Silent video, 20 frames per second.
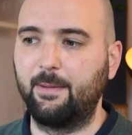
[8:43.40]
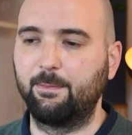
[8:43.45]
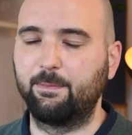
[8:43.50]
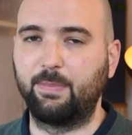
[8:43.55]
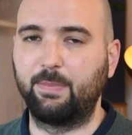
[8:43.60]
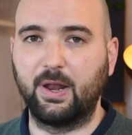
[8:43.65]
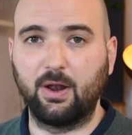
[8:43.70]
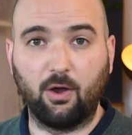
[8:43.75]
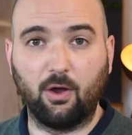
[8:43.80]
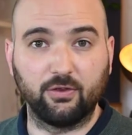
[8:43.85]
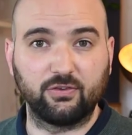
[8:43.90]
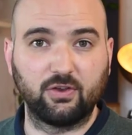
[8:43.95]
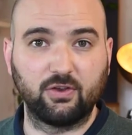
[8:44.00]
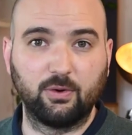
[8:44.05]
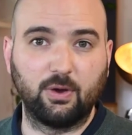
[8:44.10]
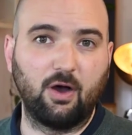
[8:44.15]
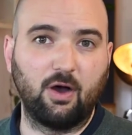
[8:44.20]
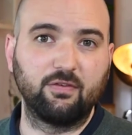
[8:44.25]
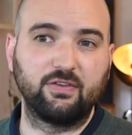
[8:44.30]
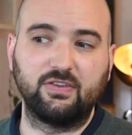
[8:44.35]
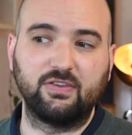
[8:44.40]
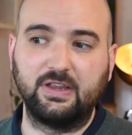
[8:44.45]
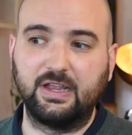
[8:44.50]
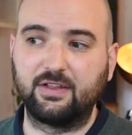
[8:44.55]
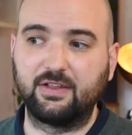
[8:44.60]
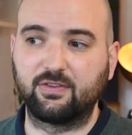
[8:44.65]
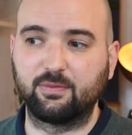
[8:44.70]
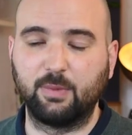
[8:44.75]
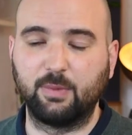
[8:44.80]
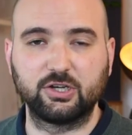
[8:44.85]
But also, obviously,
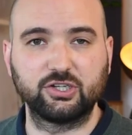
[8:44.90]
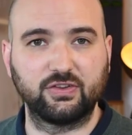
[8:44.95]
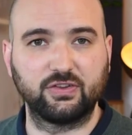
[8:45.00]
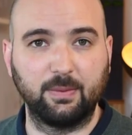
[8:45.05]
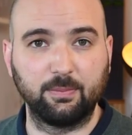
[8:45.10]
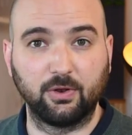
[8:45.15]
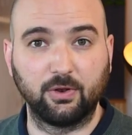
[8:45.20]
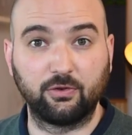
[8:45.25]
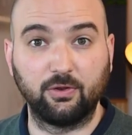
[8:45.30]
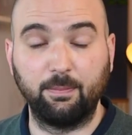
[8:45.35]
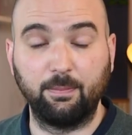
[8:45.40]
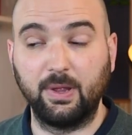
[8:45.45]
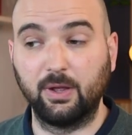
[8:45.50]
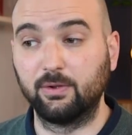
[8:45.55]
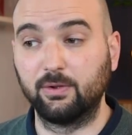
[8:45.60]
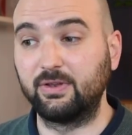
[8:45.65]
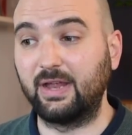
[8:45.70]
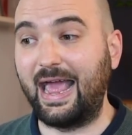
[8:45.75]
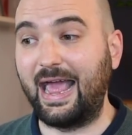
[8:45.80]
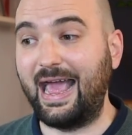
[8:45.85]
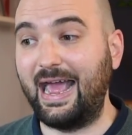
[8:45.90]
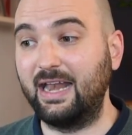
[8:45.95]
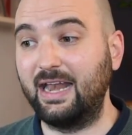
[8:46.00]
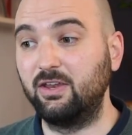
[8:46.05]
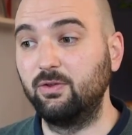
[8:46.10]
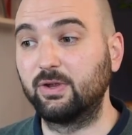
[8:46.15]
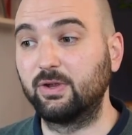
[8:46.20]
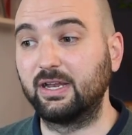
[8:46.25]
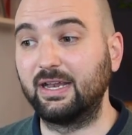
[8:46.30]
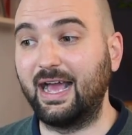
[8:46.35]
it's much simpler to build,
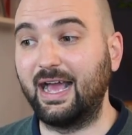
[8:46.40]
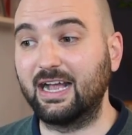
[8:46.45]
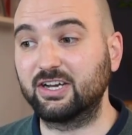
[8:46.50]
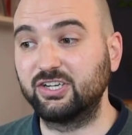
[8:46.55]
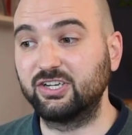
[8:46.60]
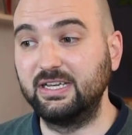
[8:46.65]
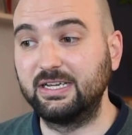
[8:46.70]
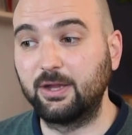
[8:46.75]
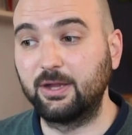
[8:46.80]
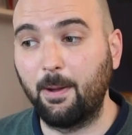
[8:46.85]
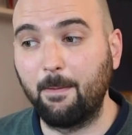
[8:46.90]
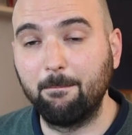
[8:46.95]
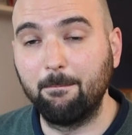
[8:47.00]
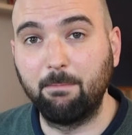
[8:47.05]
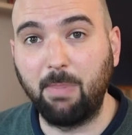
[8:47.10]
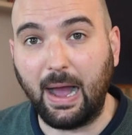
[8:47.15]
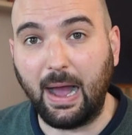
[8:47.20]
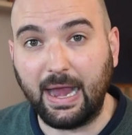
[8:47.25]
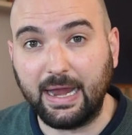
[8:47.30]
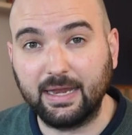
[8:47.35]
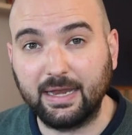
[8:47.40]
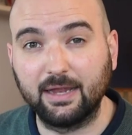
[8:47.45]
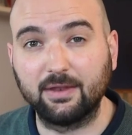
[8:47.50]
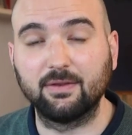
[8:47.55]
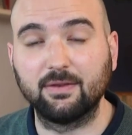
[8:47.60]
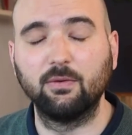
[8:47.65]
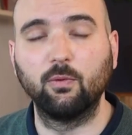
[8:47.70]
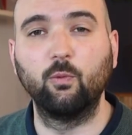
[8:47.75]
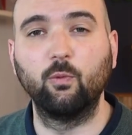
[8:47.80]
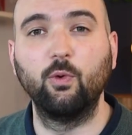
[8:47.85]
and you can actually combine
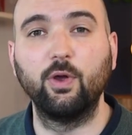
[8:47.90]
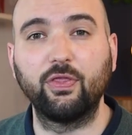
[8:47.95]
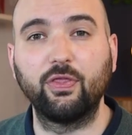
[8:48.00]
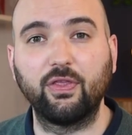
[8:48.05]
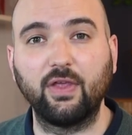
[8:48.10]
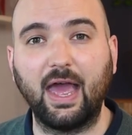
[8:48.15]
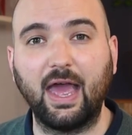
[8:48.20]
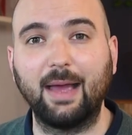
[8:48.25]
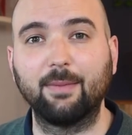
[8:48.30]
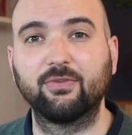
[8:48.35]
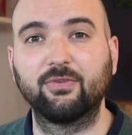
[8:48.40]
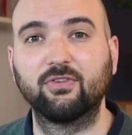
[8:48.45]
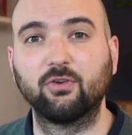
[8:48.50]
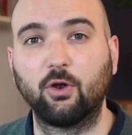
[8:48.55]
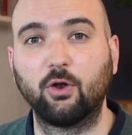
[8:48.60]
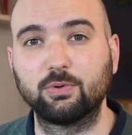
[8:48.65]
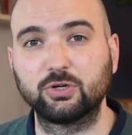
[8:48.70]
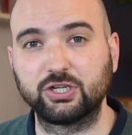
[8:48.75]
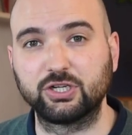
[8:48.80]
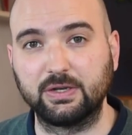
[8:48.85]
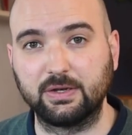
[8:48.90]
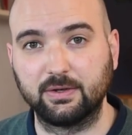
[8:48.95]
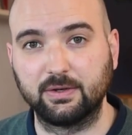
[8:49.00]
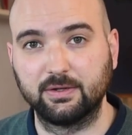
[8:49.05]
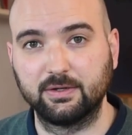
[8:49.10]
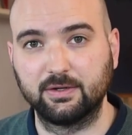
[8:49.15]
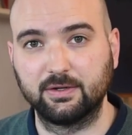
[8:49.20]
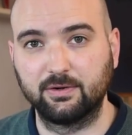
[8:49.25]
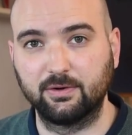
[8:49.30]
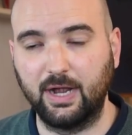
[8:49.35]
it with absorption,
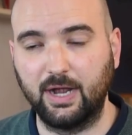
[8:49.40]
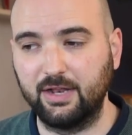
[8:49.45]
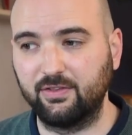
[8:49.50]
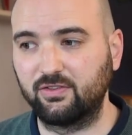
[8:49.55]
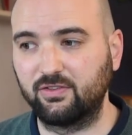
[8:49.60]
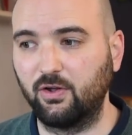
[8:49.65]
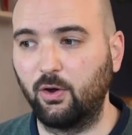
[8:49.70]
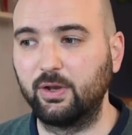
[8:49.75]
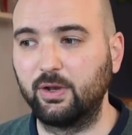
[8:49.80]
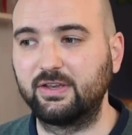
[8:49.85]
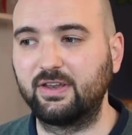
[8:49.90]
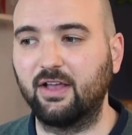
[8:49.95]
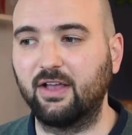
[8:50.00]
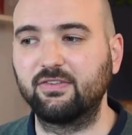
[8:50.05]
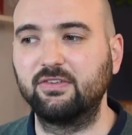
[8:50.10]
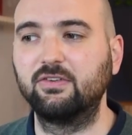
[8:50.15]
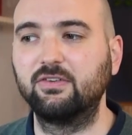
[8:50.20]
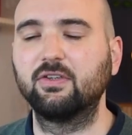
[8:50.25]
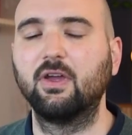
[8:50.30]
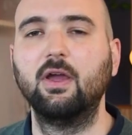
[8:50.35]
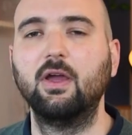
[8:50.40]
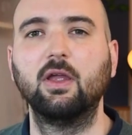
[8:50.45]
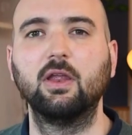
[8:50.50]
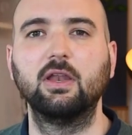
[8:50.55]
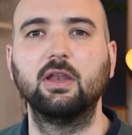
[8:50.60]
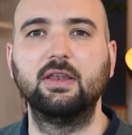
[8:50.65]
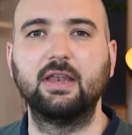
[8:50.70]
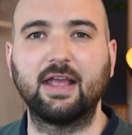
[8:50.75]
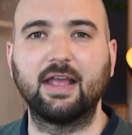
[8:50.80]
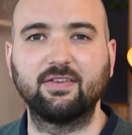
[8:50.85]
right? So it doesn't
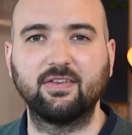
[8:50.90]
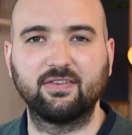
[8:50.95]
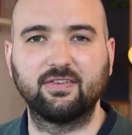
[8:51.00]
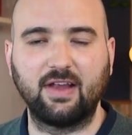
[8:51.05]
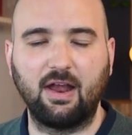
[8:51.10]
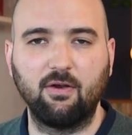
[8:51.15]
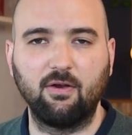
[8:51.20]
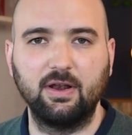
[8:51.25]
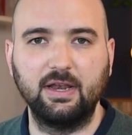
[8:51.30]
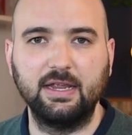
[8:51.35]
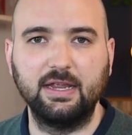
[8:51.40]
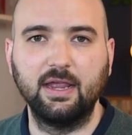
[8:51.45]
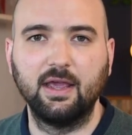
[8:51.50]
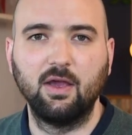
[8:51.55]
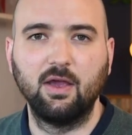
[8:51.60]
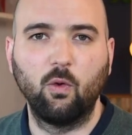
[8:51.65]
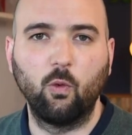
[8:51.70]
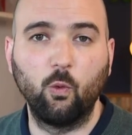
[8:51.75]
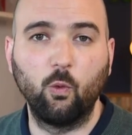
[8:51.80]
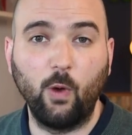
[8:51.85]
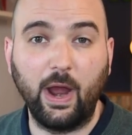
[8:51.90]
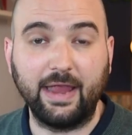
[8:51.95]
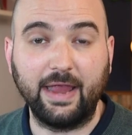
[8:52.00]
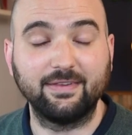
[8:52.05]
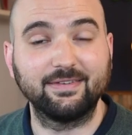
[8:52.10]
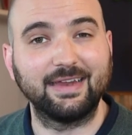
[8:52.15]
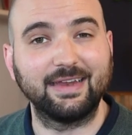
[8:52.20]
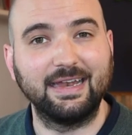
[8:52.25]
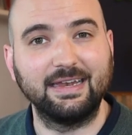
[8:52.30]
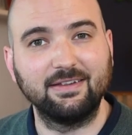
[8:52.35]
necessarily
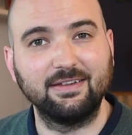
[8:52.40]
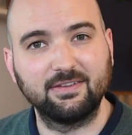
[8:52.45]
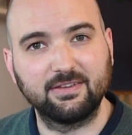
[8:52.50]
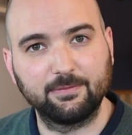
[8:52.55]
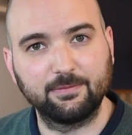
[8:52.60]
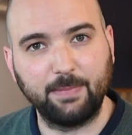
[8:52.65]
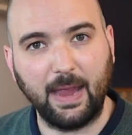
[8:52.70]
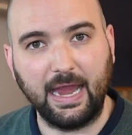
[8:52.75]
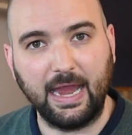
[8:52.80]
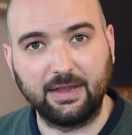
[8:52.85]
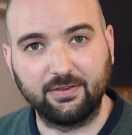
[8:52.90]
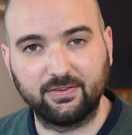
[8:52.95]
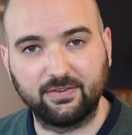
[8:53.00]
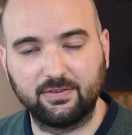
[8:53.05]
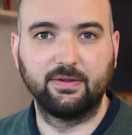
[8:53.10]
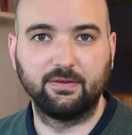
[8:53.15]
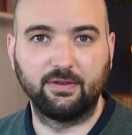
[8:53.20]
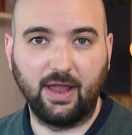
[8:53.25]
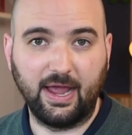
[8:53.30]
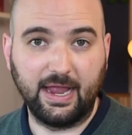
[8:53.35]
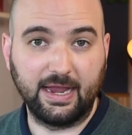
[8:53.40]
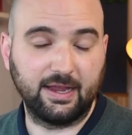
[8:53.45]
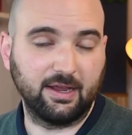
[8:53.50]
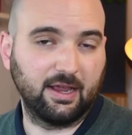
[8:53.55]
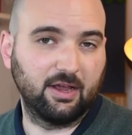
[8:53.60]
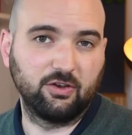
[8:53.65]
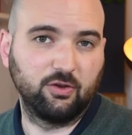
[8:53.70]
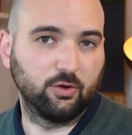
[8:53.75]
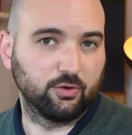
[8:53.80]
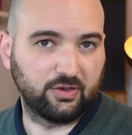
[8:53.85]
waste any space like
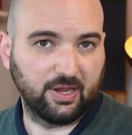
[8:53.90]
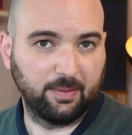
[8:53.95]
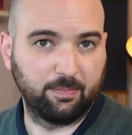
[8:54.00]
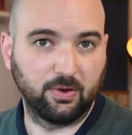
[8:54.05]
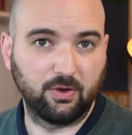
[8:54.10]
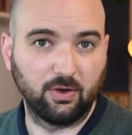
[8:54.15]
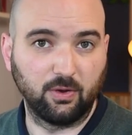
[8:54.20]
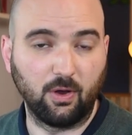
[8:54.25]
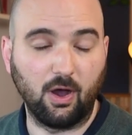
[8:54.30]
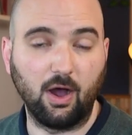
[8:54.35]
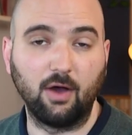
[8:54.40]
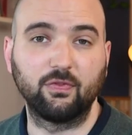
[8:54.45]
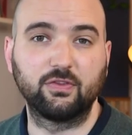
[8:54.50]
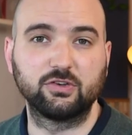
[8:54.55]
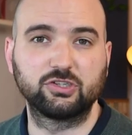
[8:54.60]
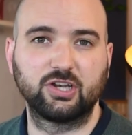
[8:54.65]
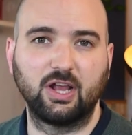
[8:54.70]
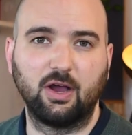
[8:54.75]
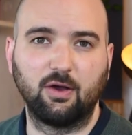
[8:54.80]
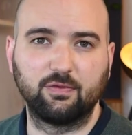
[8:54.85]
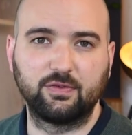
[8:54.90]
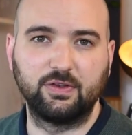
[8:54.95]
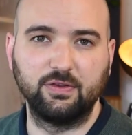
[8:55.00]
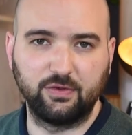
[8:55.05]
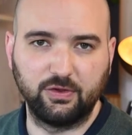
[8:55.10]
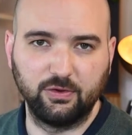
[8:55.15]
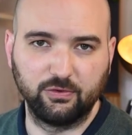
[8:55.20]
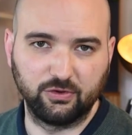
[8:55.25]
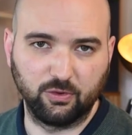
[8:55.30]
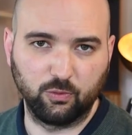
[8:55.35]
your typical off-the-shelf
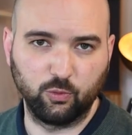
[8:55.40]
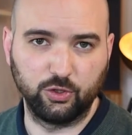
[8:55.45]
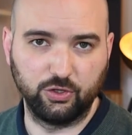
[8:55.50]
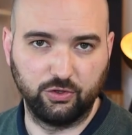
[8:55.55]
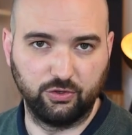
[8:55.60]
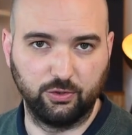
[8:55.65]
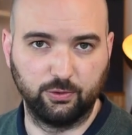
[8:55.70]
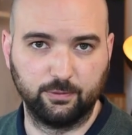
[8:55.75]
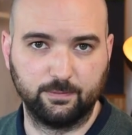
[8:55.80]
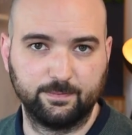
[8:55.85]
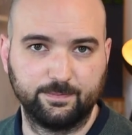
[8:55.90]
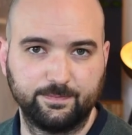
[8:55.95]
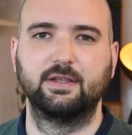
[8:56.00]
diffuser would do.